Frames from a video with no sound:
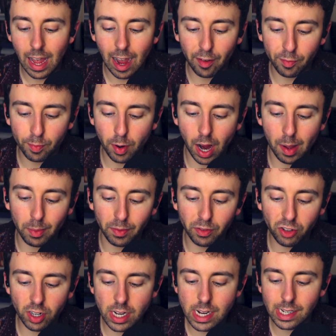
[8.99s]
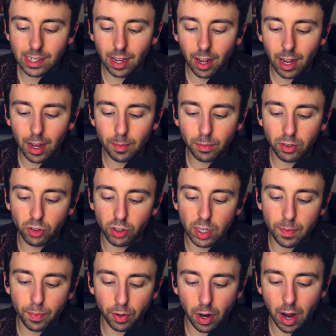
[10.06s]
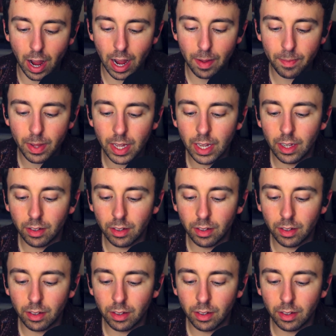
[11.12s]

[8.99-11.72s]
f prime of g times g prime.